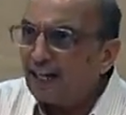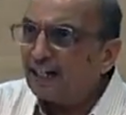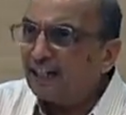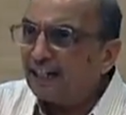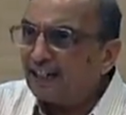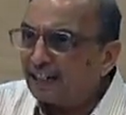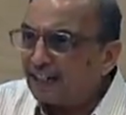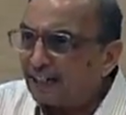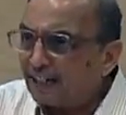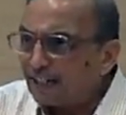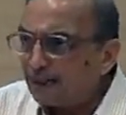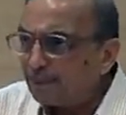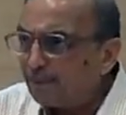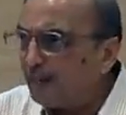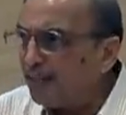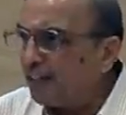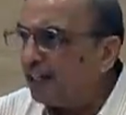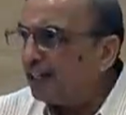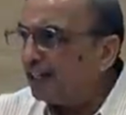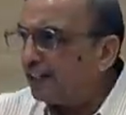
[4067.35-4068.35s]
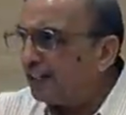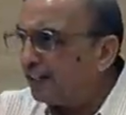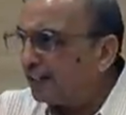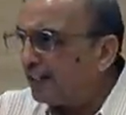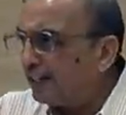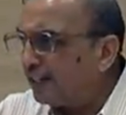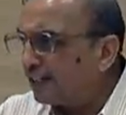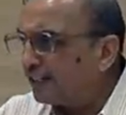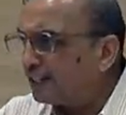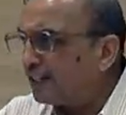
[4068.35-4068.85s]
greater greater B, greater
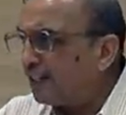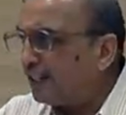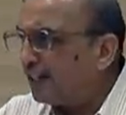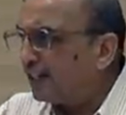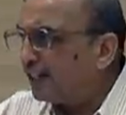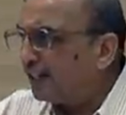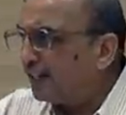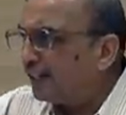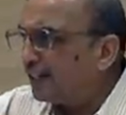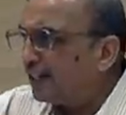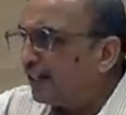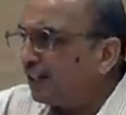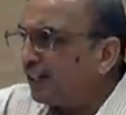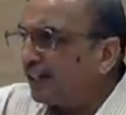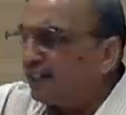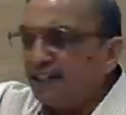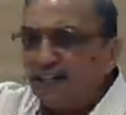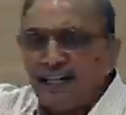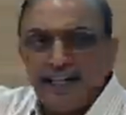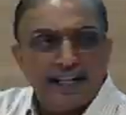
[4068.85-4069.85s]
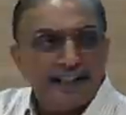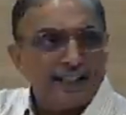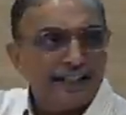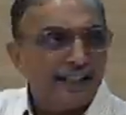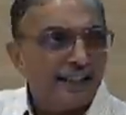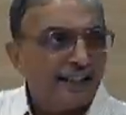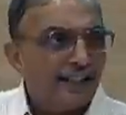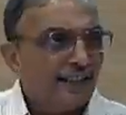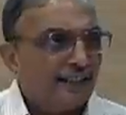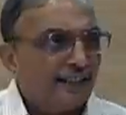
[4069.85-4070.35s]
greater C, greater greater D, etc.